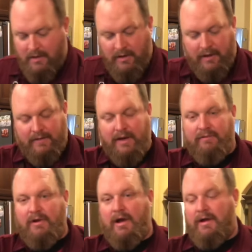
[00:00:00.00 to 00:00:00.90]
Then
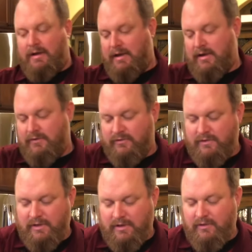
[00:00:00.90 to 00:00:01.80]
I've gone ahead
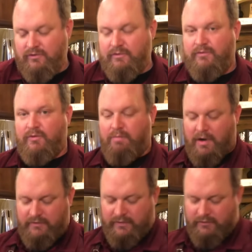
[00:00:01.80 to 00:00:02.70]
and uh, used the food
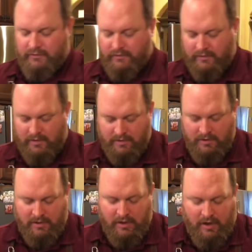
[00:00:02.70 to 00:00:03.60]
processor
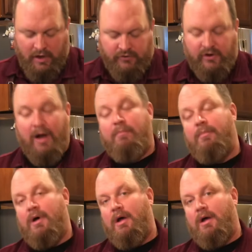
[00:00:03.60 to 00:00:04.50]
to chop
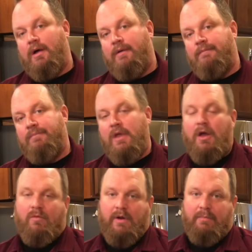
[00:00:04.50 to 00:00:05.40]
uh,
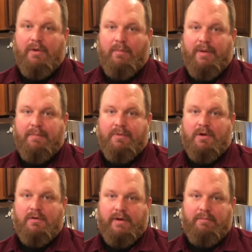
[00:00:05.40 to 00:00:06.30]
red bell pepper,
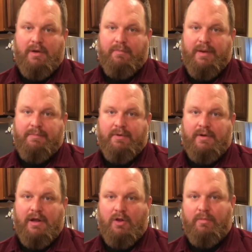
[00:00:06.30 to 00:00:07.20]
green bell pepper,
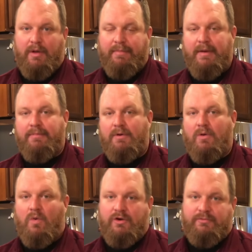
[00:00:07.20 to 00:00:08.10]
yellow bell pepper,
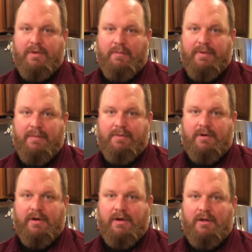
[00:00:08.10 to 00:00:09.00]
orange bell
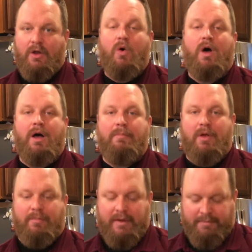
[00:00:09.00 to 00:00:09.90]
pepper, and aloha
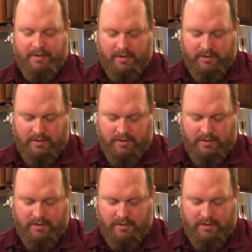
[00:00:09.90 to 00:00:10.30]
bell pepper.